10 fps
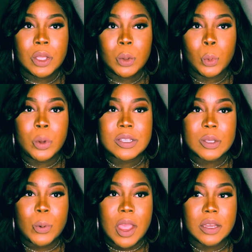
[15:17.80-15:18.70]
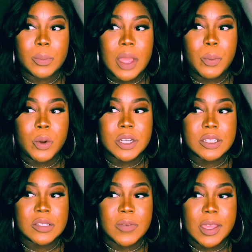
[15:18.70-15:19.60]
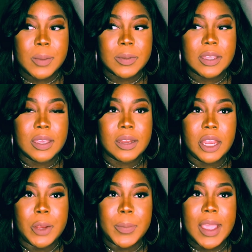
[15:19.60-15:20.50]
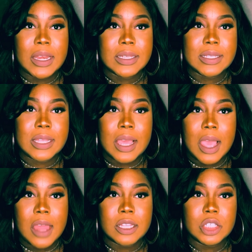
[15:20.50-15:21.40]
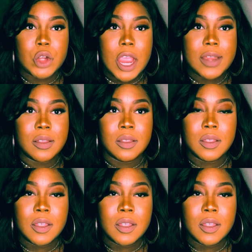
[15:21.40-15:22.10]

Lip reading: we're surrounded by Porsha's family and everybody's kind of trying to,